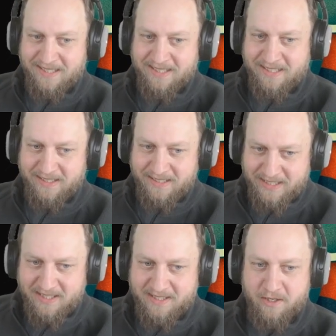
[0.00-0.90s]

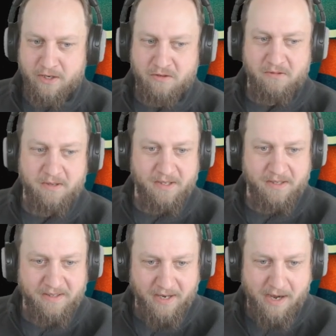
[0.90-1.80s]
Yes and no.
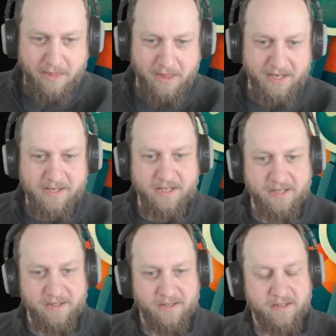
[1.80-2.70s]
I think
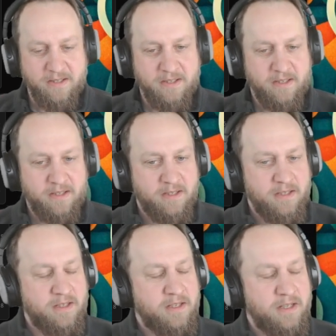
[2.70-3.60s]

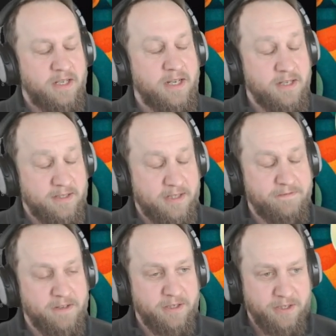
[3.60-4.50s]
it is
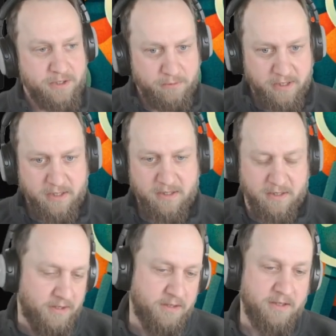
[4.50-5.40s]
definitely doing that.
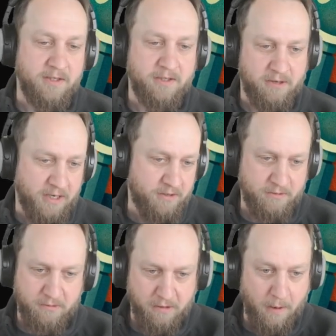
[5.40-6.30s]
It is trying
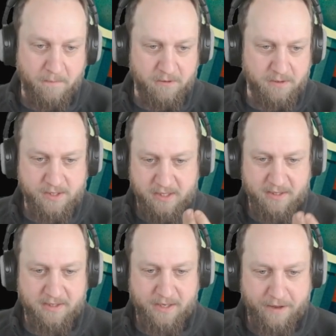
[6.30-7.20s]
to obviously
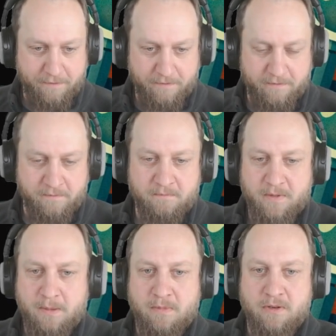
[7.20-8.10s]
save
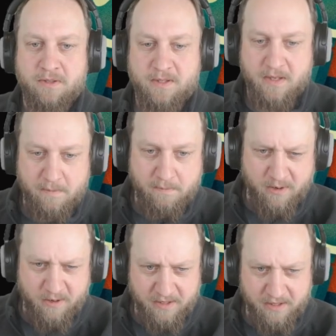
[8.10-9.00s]
the most
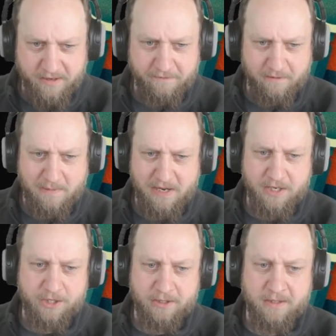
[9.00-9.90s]
important
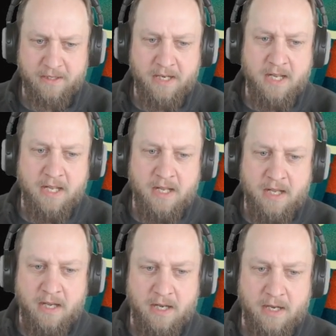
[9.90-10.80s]
information
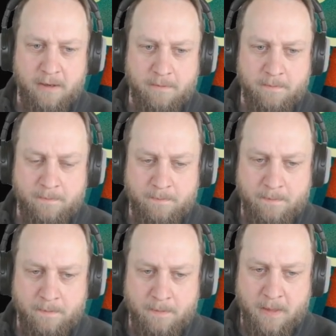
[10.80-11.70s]

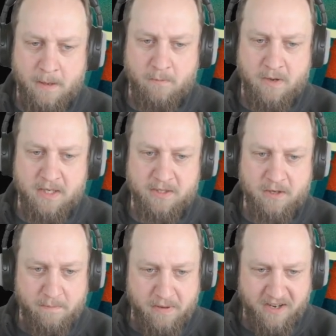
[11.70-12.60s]
when it's
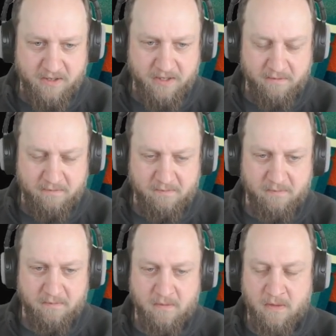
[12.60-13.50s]
compacting
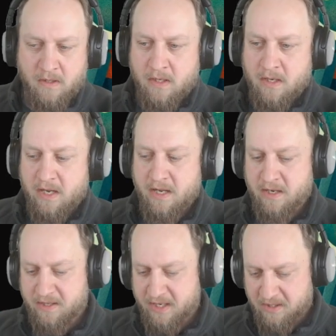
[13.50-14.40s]
in a
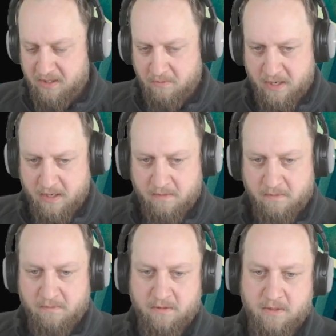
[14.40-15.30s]
dense way.
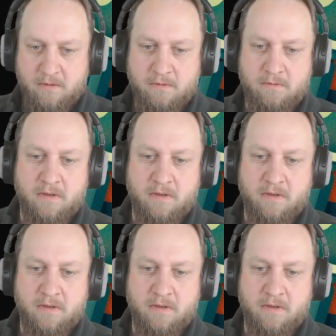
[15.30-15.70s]
So